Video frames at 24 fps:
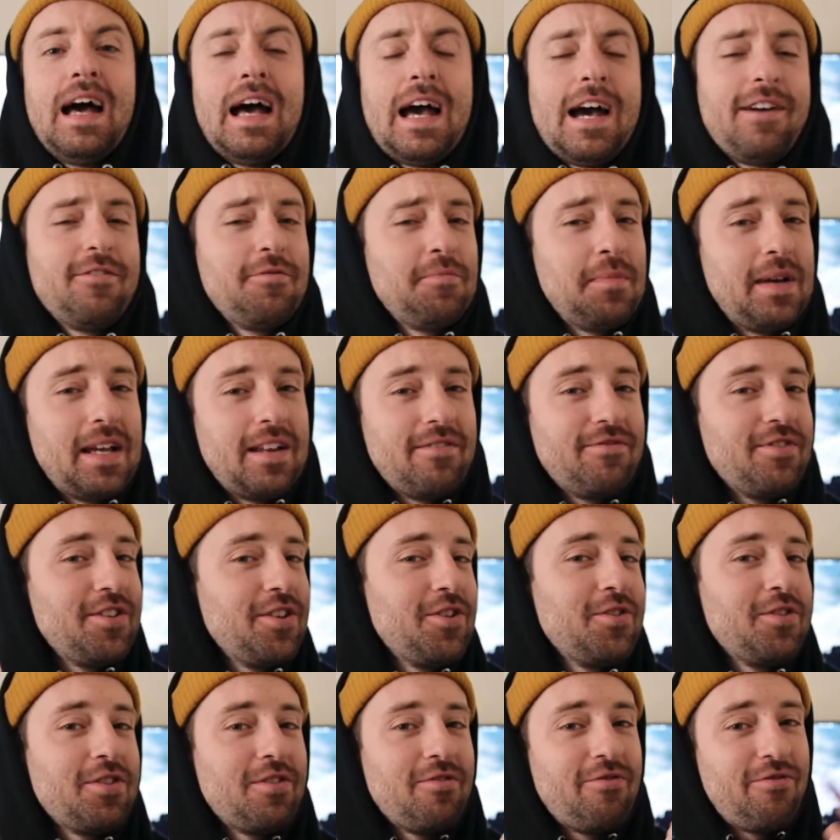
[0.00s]
Haven't made a
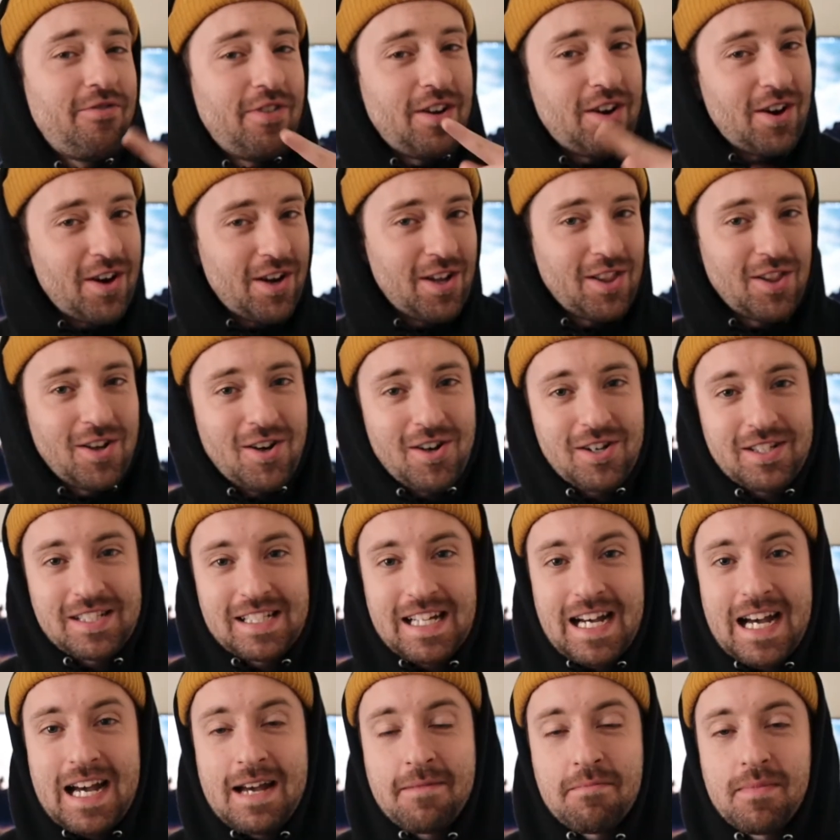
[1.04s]
video in a very long
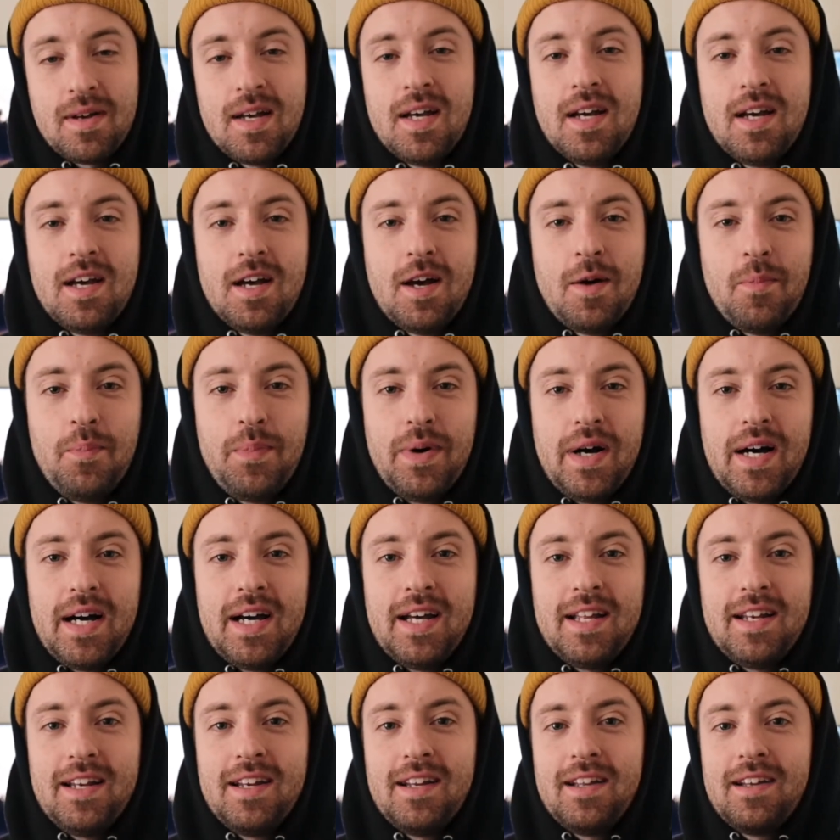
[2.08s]
time,
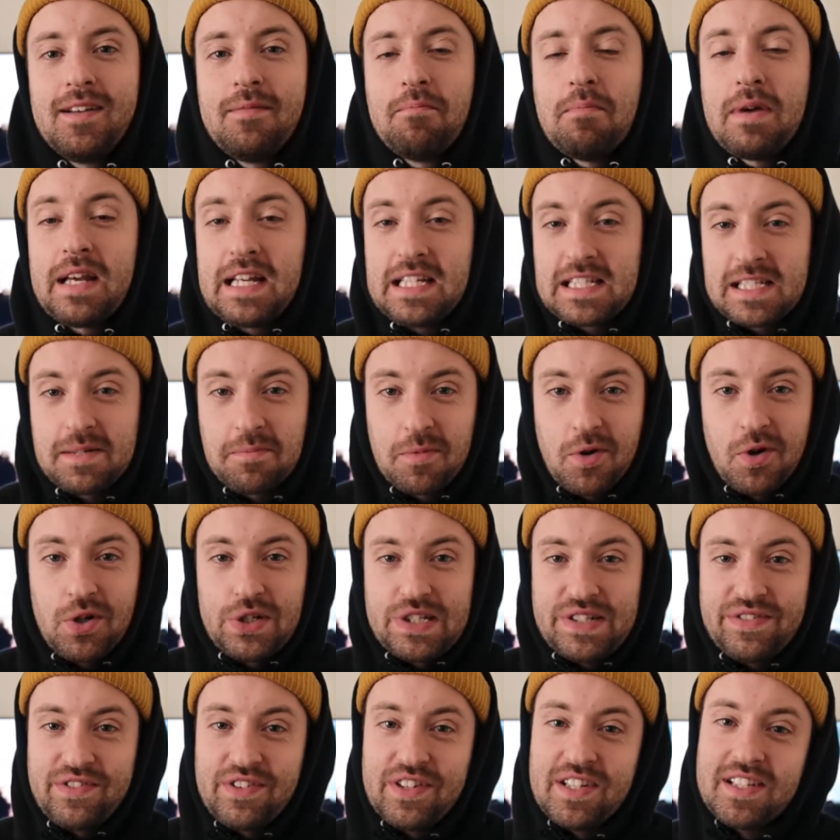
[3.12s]
but making some
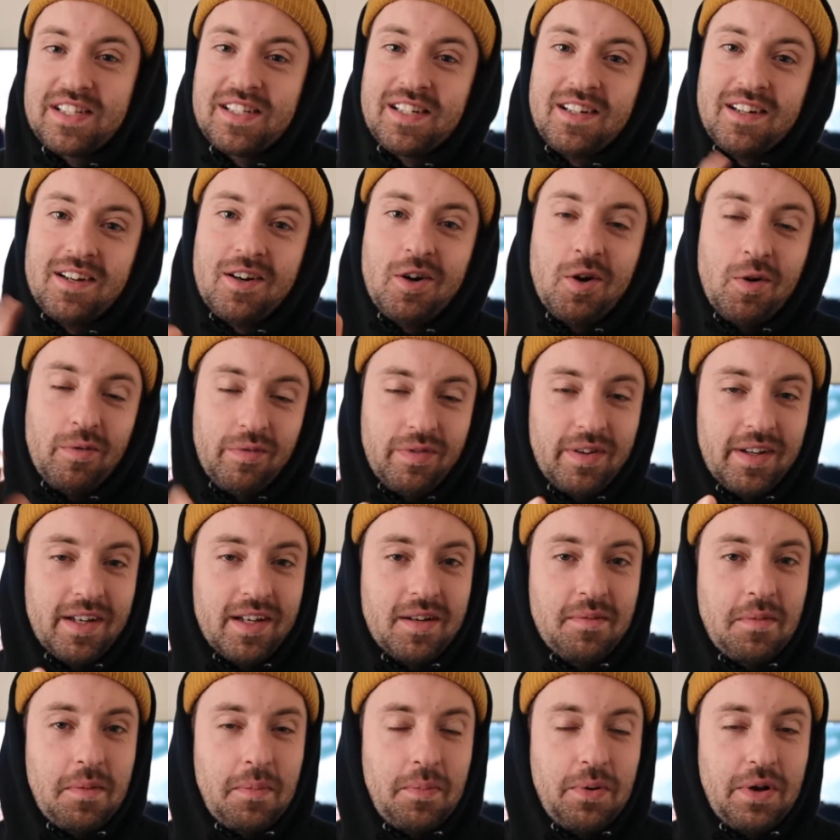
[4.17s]
goals for this year. Hopefully
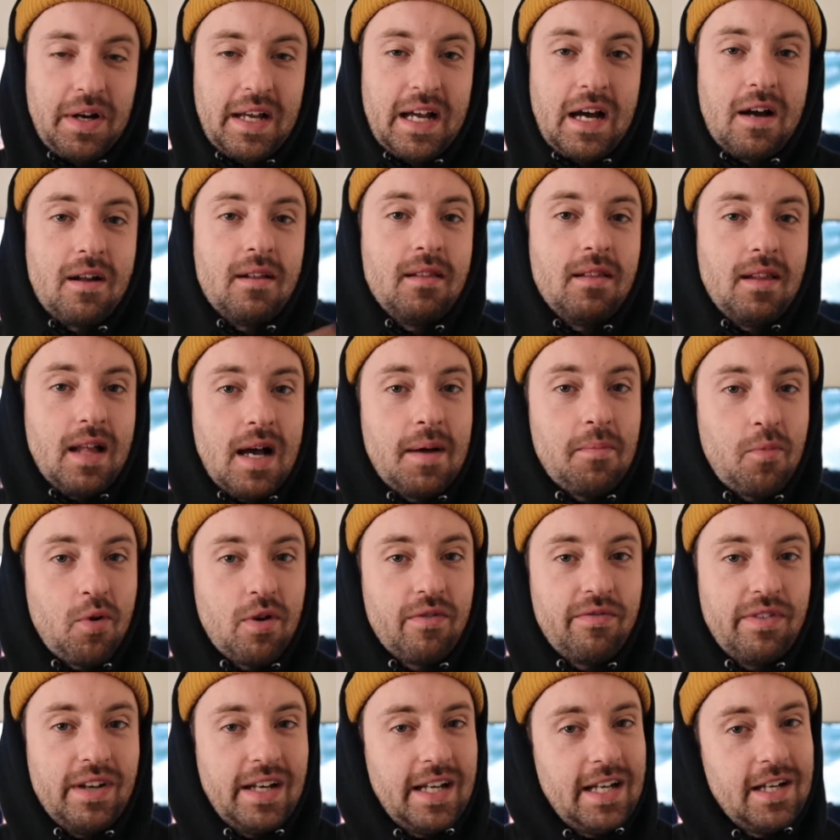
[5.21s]
going to be putting out a lot
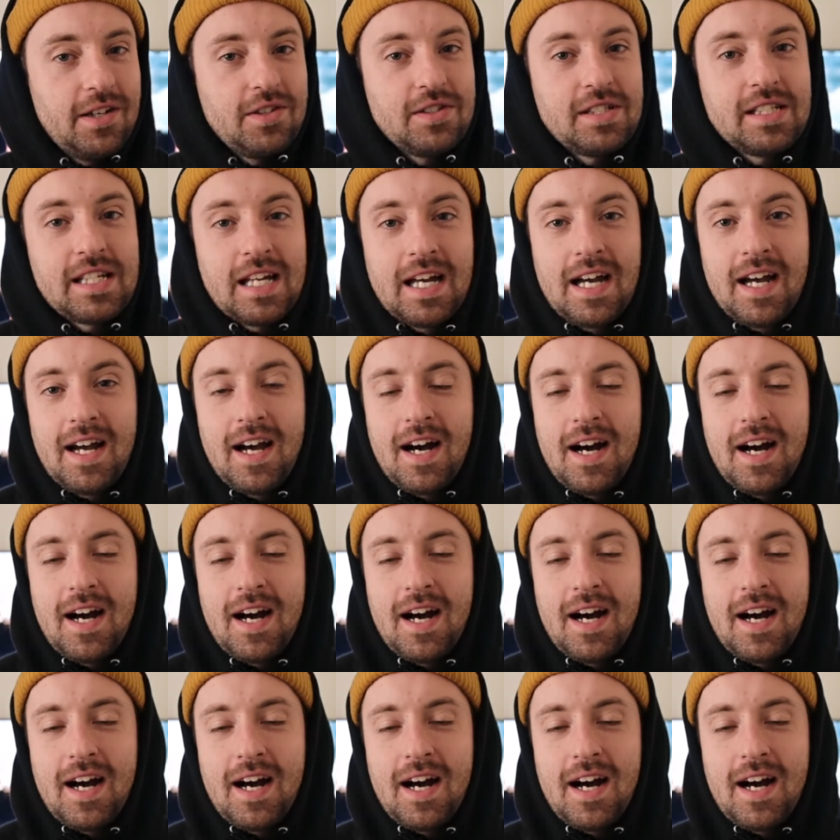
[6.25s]
more videos.